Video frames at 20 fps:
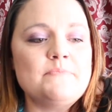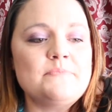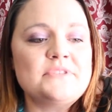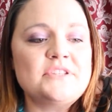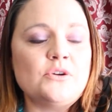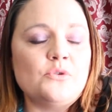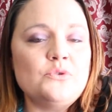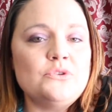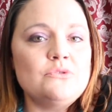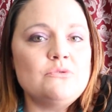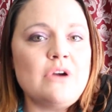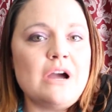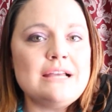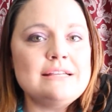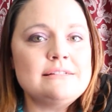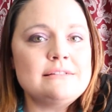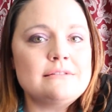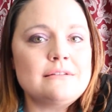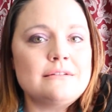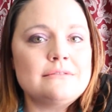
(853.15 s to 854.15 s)
So you
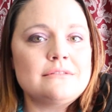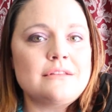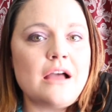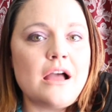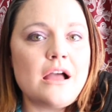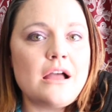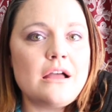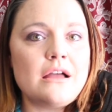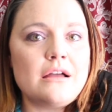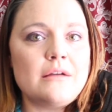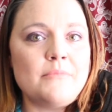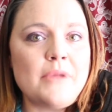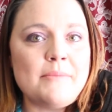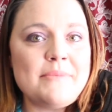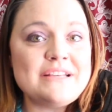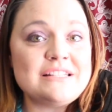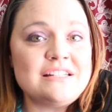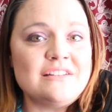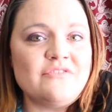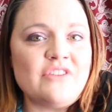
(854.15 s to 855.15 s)
guys, my
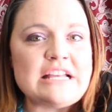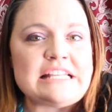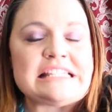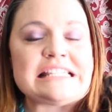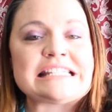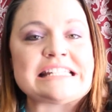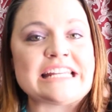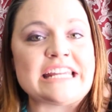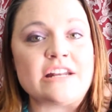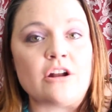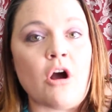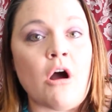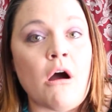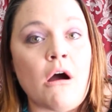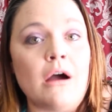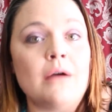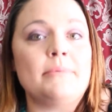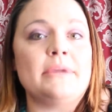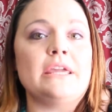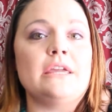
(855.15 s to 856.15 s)
best advice is to get a
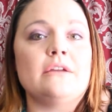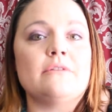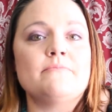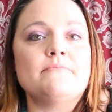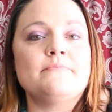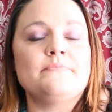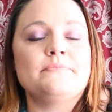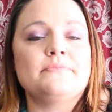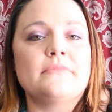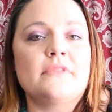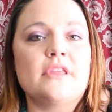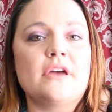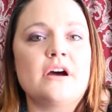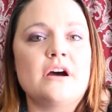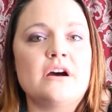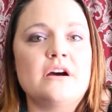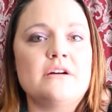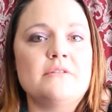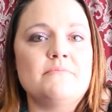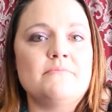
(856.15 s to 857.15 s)
hobby.
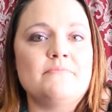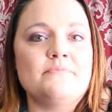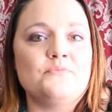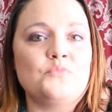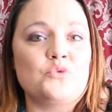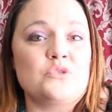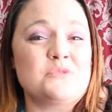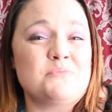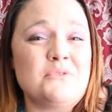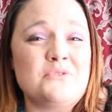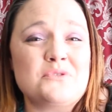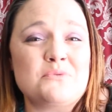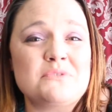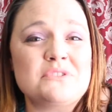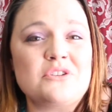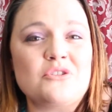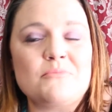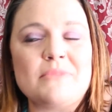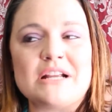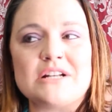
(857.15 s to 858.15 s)
We're supposed to
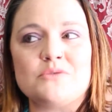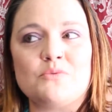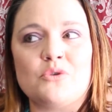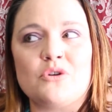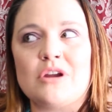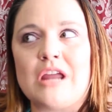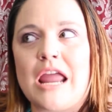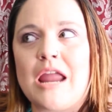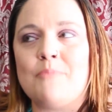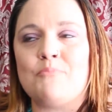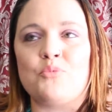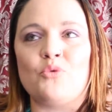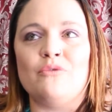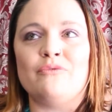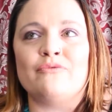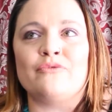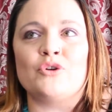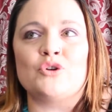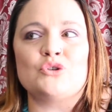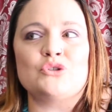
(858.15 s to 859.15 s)
return back to work April
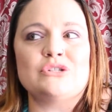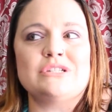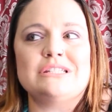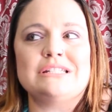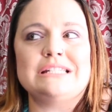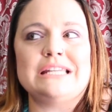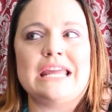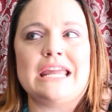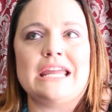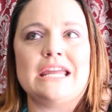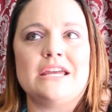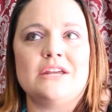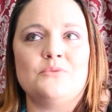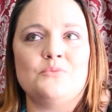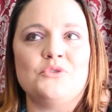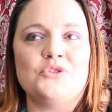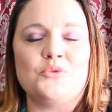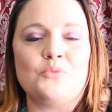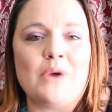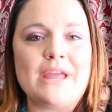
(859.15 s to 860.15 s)
1st,
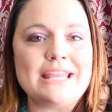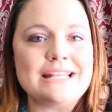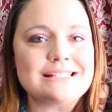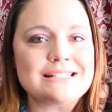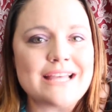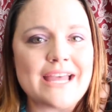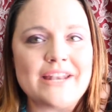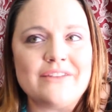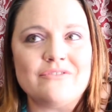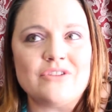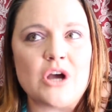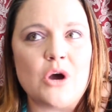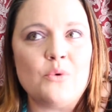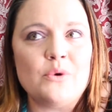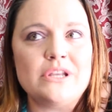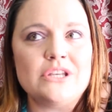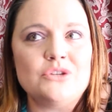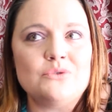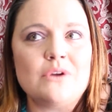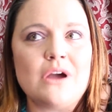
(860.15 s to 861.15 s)
and with the way it's kind of
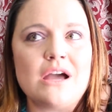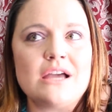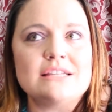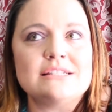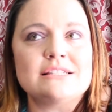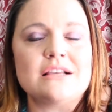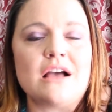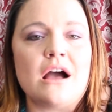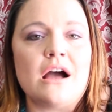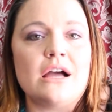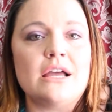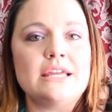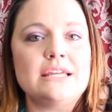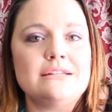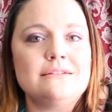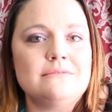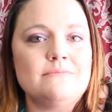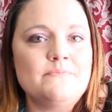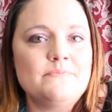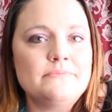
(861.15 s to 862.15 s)
going, you guys,
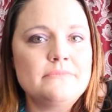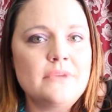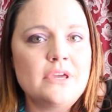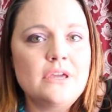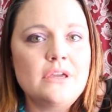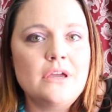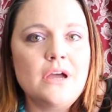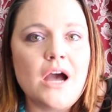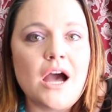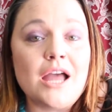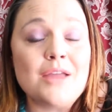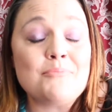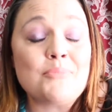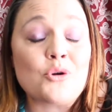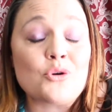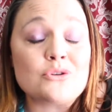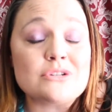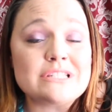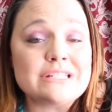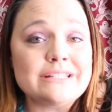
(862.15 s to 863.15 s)
I
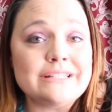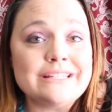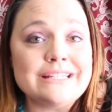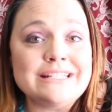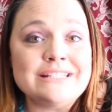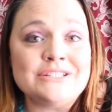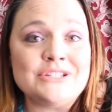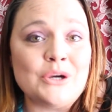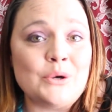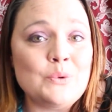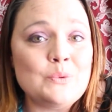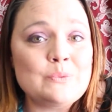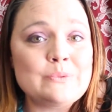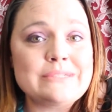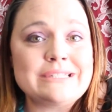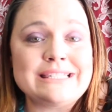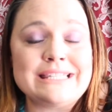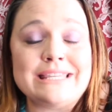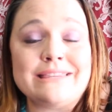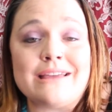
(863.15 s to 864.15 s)
personally
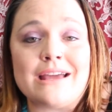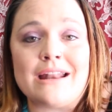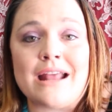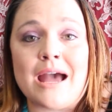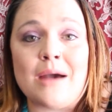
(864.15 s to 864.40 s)
don't see that